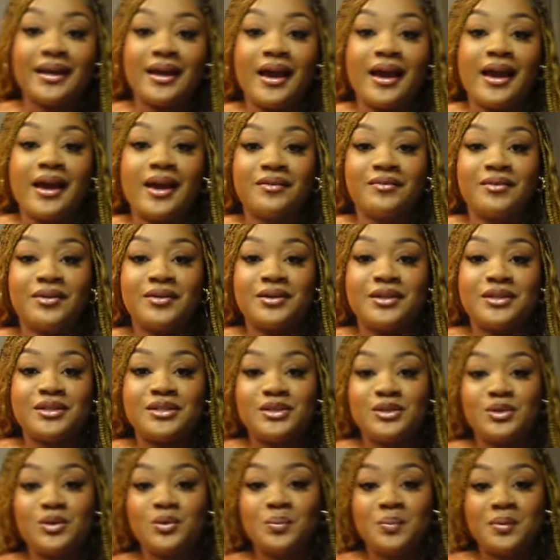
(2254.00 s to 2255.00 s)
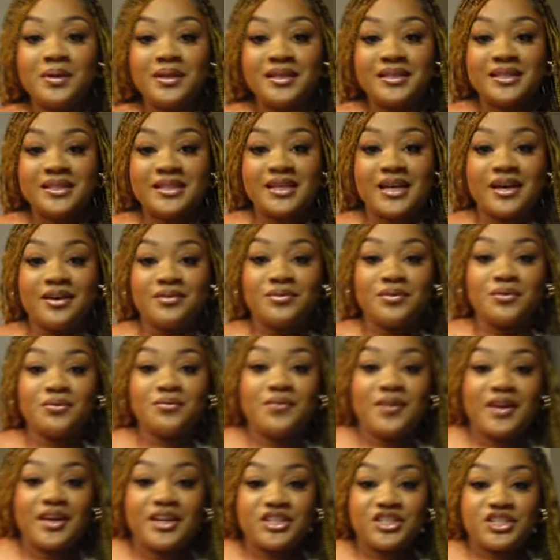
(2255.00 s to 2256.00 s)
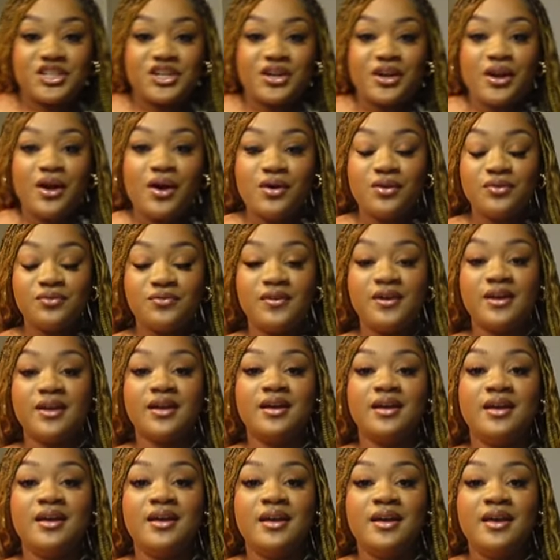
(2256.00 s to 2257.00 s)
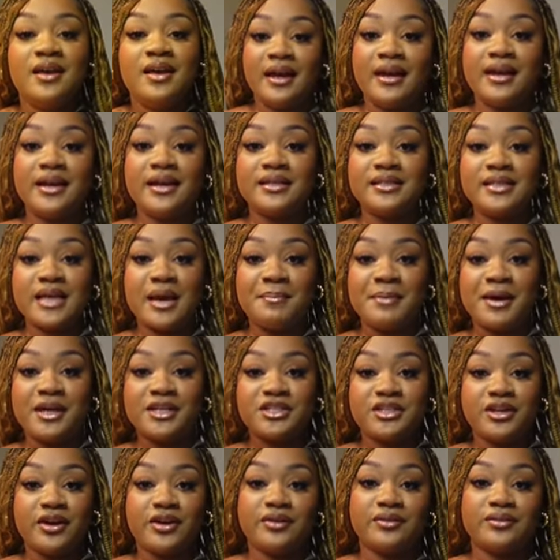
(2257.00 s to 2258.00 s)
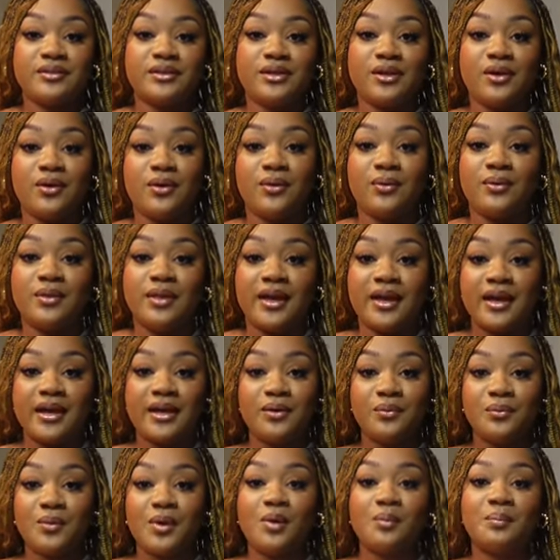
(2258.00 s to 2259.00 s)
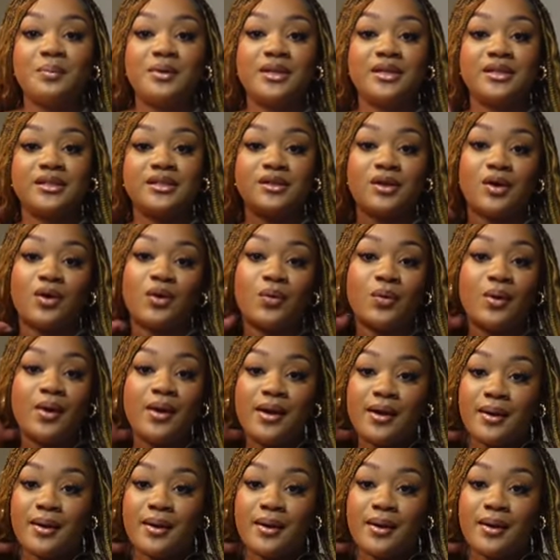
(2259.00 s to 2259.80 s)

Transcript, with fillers: I have on this two-piece set from Fashion Nova. I did tie my shirt so that it won't be so